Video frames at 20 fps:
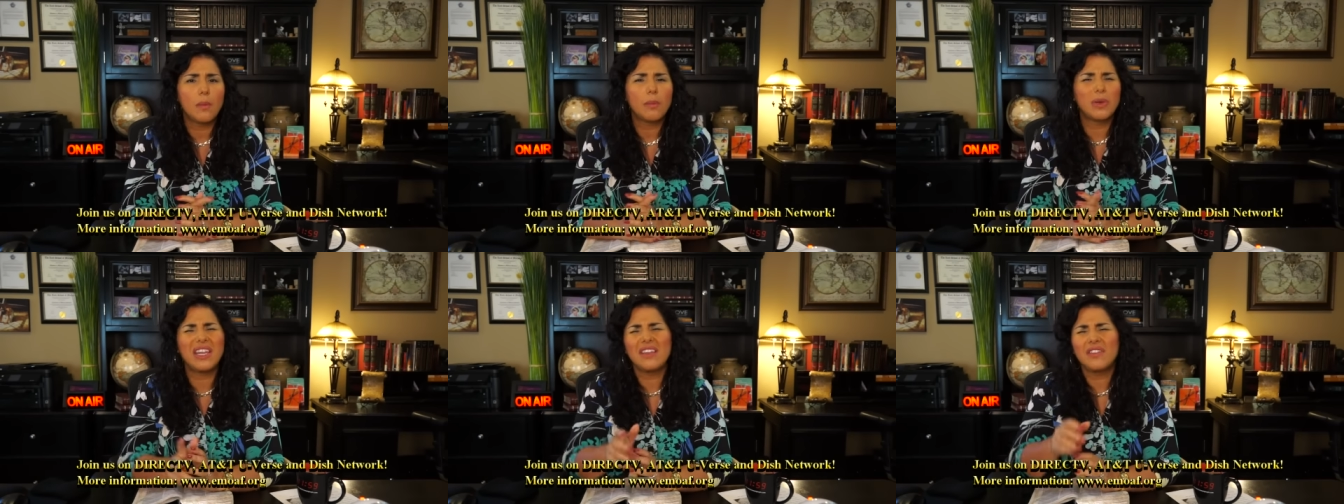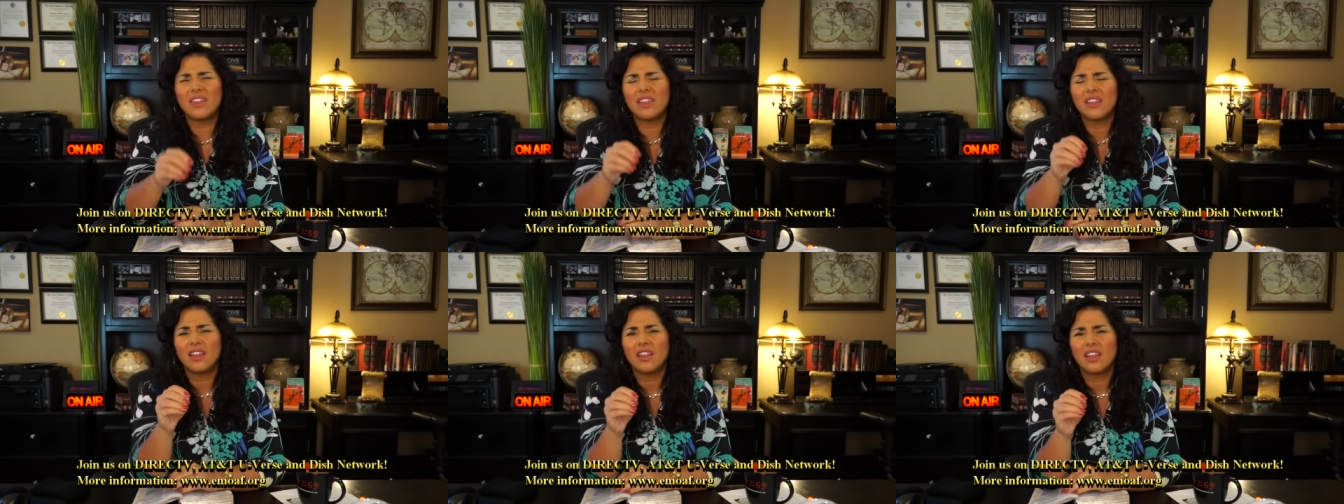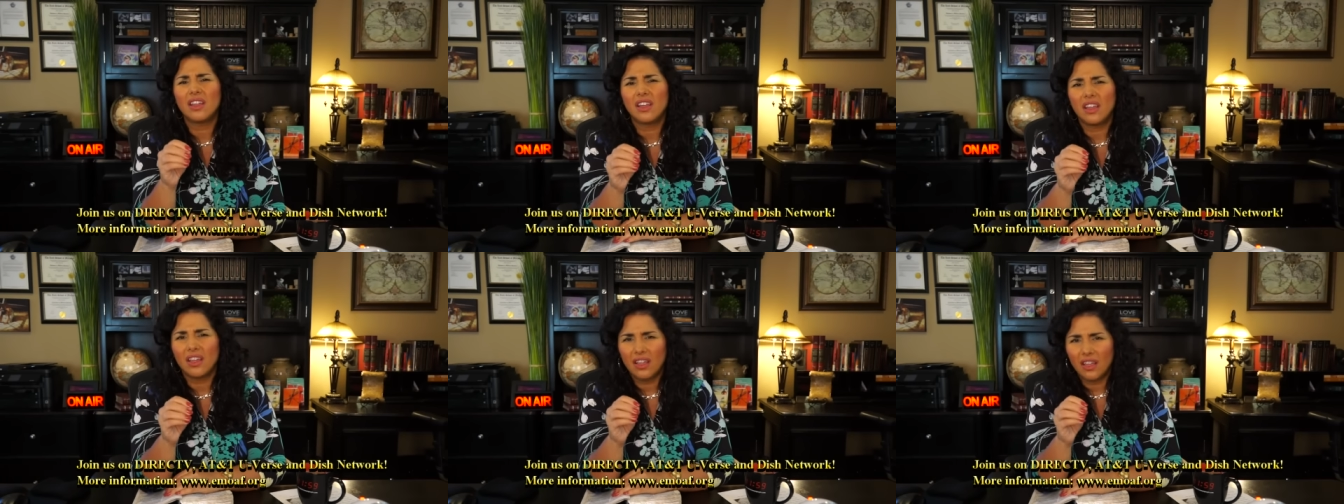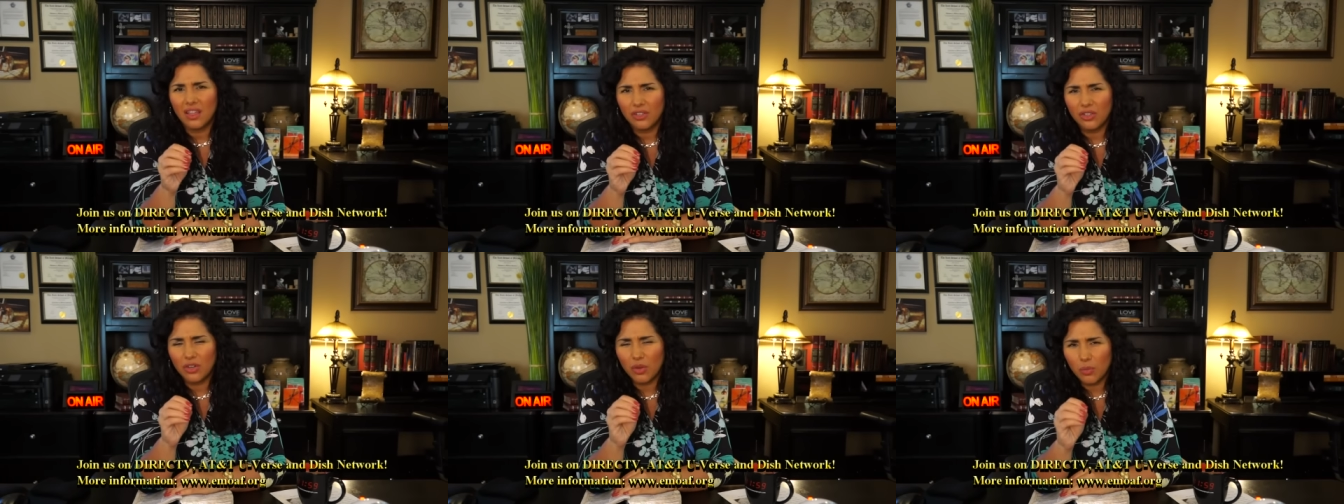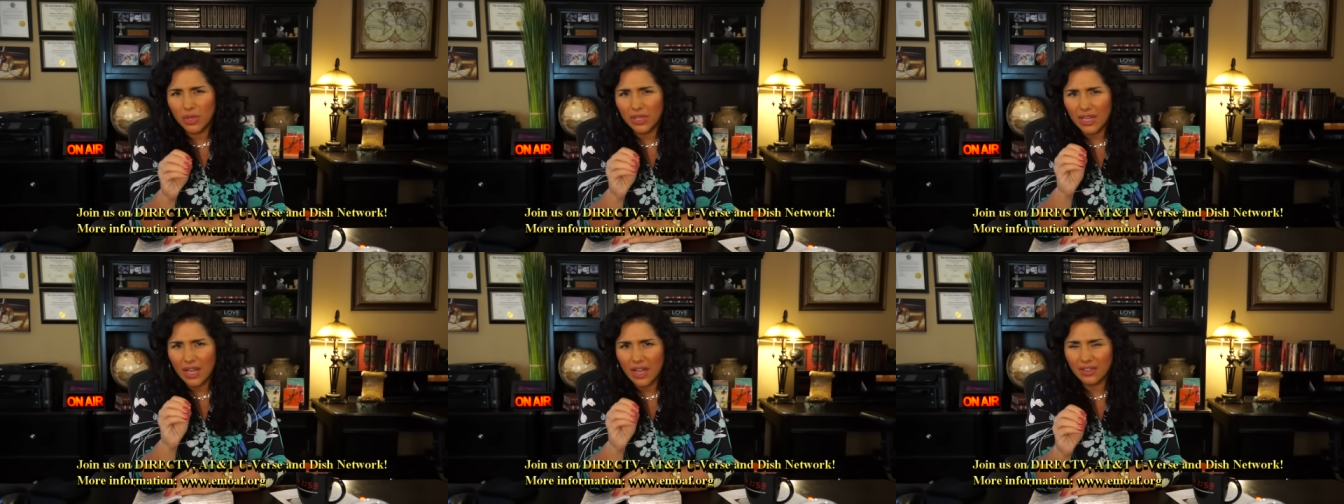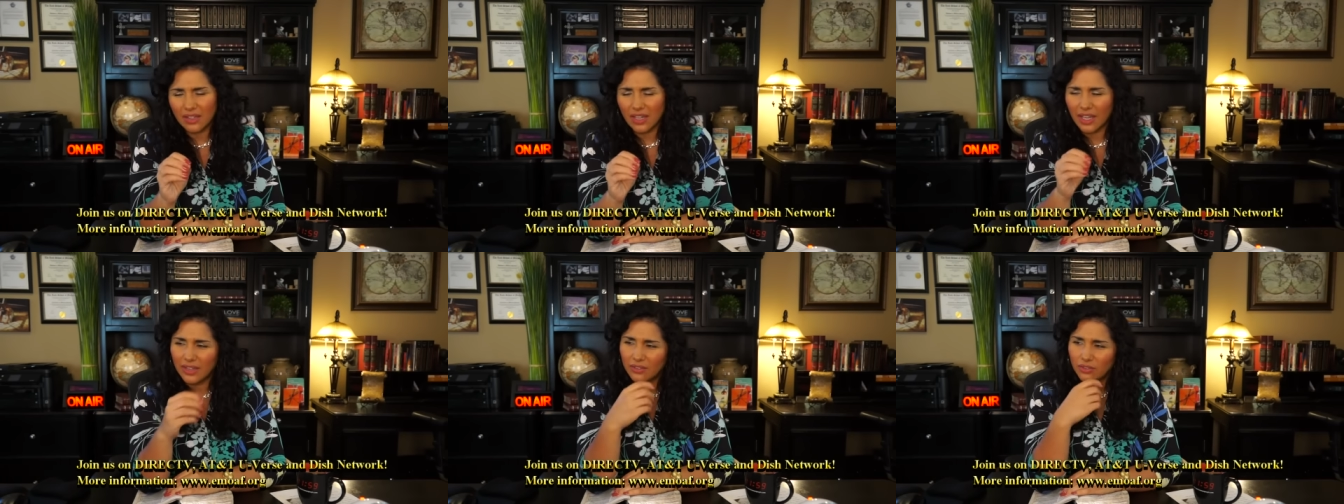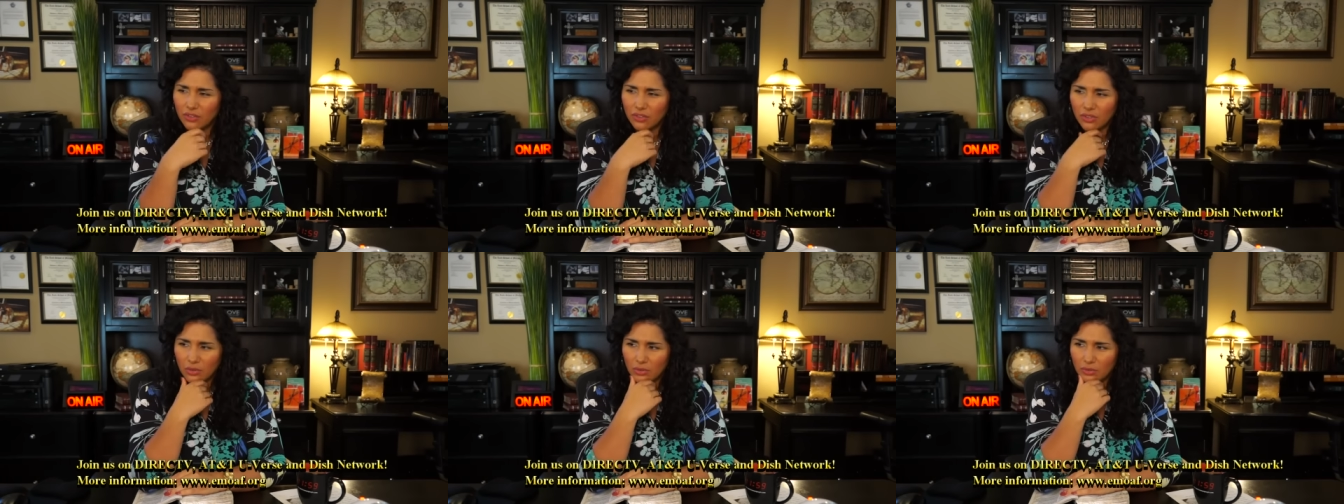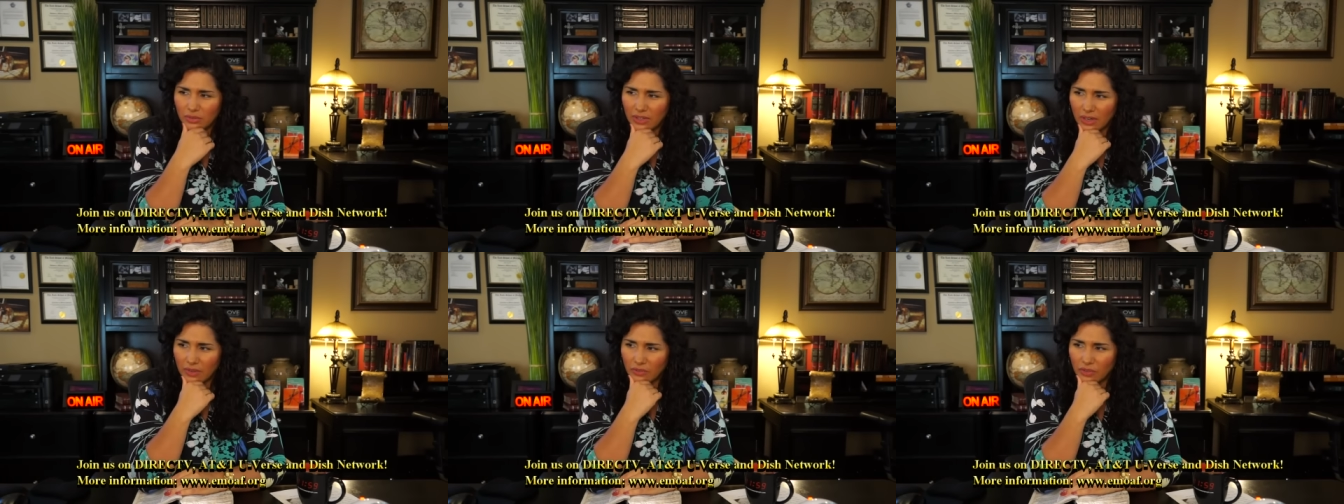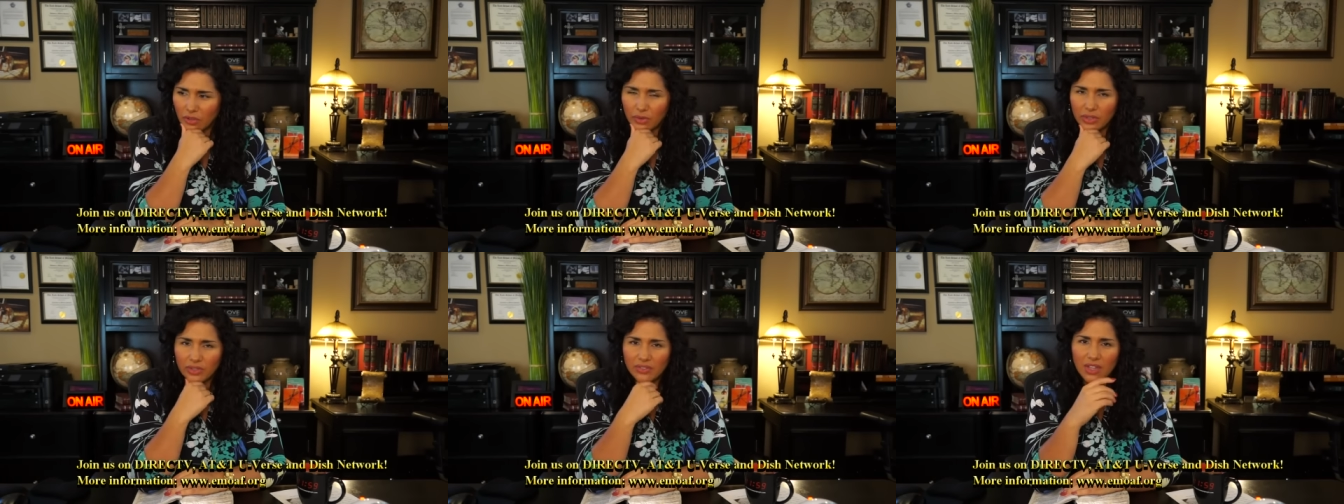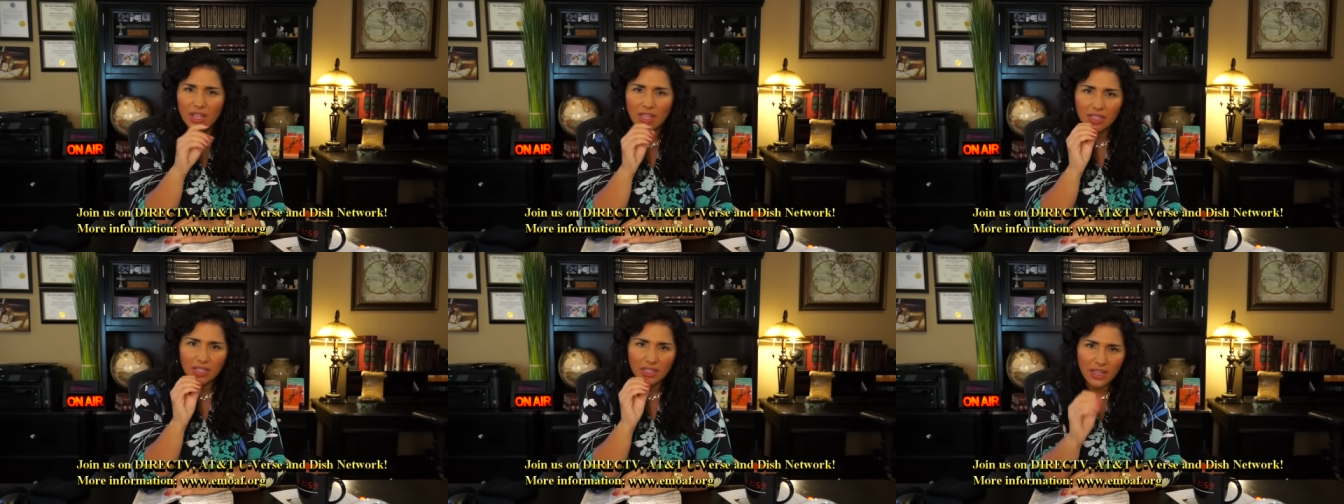But even, you know, what God likes to do that I've noticed,